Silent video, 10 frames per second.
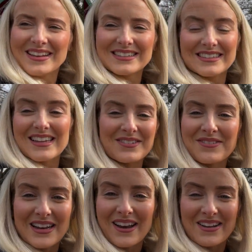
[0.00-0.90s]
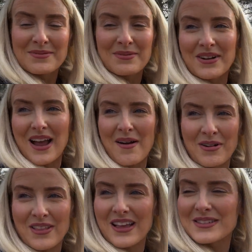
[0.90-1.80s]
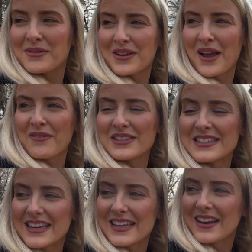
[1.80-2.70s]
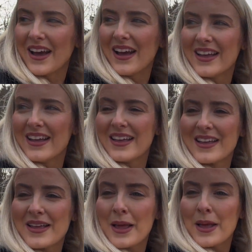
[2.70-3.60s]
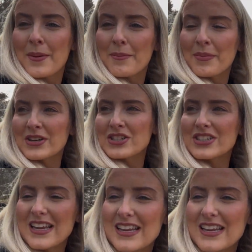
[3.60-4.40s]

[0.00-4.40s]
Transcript: she doesn't really like to be on camera, that's why you haven't seen her. But she